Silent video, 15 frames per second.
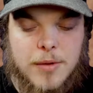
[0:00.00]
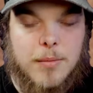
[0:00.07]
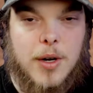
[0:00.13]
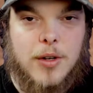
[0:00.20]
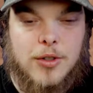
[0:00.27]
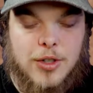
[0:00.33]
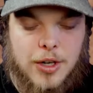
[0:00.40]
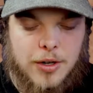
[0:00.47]

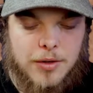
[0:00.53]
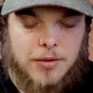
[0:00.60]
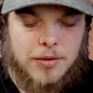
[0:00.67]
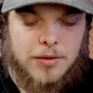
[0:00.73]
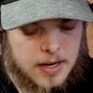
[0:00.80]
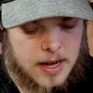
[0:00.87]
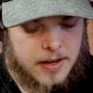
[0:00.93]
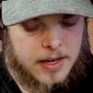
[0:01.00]
Mojo.
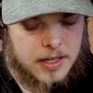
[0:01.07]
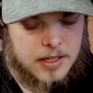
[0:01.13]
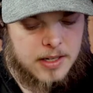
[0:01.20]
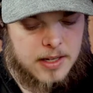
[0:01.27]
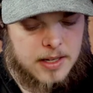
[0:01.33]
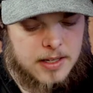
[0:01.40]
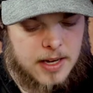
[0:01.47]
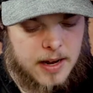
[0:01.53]
Now each
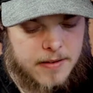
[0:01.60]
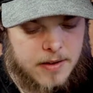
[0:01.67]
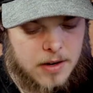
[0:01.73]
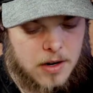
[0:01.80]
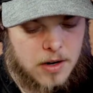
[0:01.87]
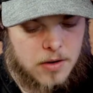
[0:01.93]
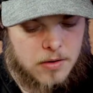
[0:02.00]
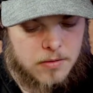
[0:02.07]
of these have
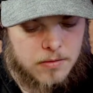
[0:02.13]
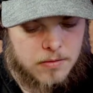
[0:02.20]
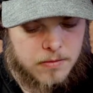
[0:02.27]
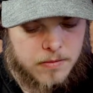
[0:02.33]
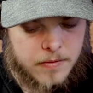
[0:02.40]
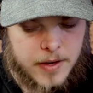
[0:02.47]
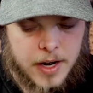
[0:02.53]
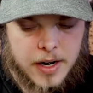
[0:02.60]
their own
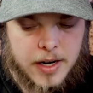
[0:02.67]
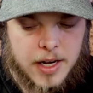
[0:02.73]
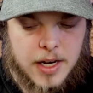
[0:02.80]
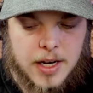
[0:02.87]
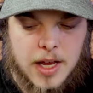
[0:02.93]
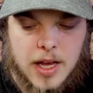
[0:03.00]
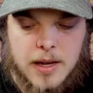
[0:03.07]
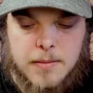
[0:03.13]

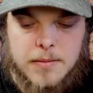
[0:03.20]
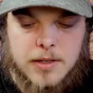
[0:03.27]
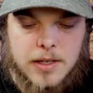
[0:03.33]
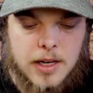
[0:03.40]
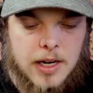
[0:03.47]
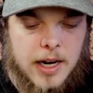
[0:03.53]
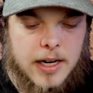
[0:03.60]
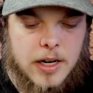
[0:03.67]
variant names,
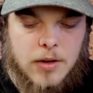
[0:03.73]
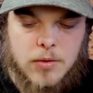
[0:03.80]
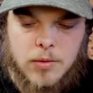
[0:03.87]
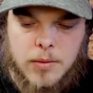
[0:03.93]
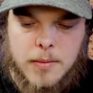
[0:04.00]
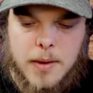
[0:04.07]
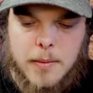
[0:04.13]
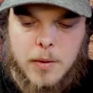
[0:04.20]
and I don't
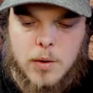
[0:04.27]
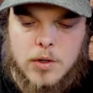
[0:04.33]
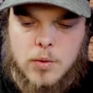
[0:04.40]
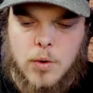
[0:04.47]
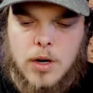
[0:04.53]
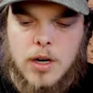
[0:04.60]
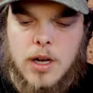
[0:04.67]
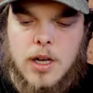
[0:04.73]
remember which
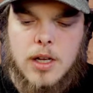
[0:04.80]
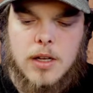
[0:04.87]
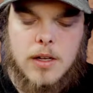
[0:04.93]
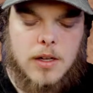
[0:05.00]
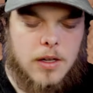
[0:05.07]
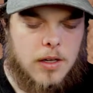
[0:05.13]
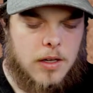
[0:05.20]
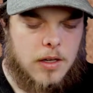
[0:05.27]
one
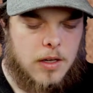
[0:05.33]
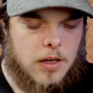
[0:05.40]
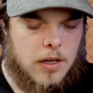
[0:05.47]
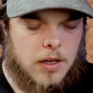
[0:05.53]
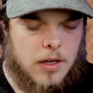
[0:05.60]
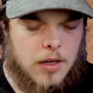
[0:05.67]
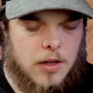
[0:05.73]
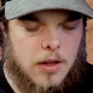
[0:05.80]

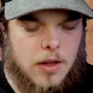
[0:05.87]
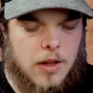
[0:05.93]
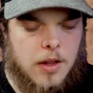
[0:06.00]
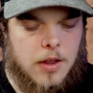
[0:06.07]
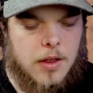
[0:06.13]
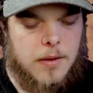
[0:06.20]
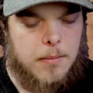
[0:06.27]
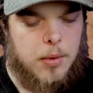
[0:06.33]

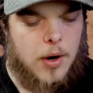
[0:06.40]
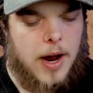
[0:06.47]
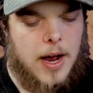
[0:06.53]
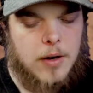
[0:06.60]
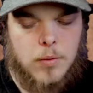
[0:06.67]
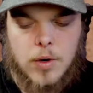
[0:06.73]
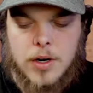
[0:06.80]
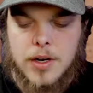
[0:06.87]
the
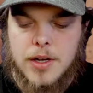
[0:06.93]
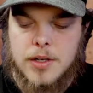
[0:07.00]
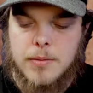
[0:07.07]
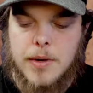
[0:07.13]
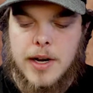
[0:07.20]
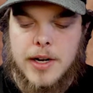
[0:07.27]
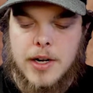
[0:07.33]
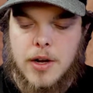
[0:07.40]
brown one is,
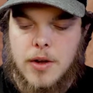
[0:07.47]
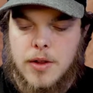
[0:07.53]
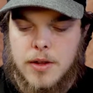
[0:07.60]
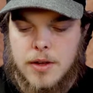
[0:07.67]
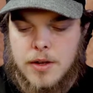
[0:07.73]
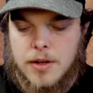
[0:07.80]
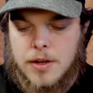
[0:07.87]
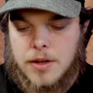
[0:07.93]
but I know
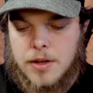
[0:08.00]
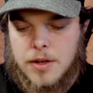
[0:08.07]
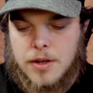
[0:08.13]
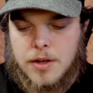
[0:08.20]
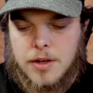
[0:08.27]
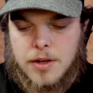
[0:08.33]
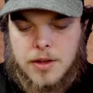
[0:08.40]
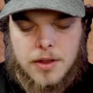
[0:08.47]
the
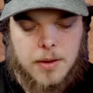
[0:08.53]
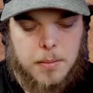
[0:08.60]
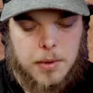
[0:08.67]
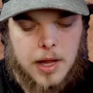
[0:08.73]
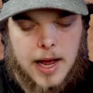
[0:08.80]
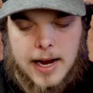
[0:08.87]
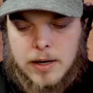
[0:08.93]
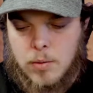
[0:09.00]

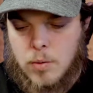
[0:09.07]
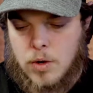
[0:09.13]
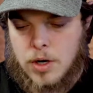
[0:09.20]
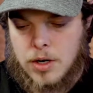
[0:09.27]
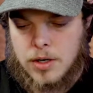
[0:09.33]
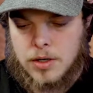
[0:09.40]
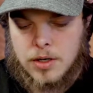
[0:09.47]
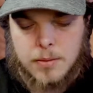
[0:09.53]
black
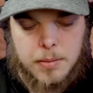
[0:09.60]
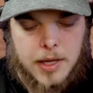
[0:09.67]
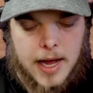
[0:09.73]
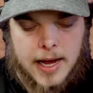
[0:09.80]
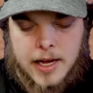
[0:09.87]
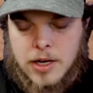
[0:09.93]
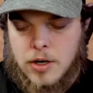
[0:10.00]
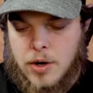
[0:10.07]
one, the
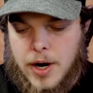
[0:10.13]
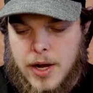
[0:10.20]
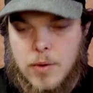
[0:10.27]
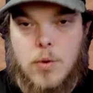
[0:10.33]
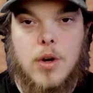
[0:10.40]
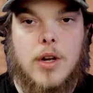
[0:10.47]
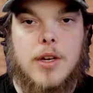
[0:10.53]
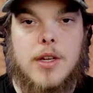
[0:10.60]
black and gray
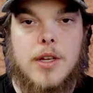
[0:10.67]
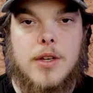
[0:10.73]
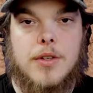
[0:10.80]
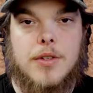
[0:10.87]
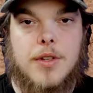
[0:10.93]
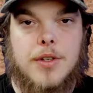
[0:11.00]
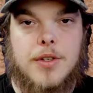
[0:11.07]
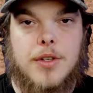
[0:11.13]
one
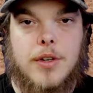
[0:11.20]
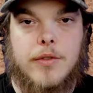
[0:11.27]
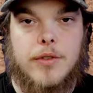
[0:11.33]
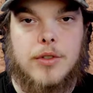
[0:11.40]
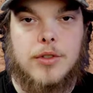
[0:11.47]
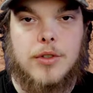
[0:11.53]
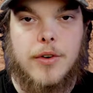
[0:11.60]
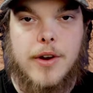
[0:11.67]
is the
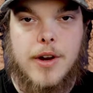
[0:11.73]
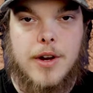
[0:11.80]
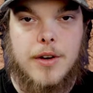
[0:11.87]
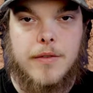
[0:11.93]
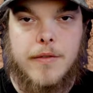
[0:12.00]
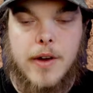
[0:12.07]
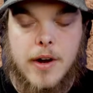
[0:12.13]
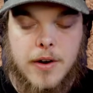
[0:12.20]
silver screen
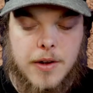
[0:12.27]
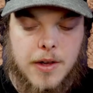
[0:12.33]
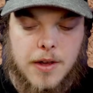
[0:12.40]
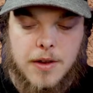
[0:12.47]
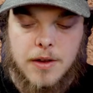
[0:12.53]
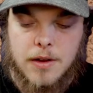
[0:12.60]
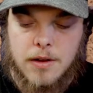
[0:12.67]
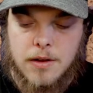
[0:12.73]
variant.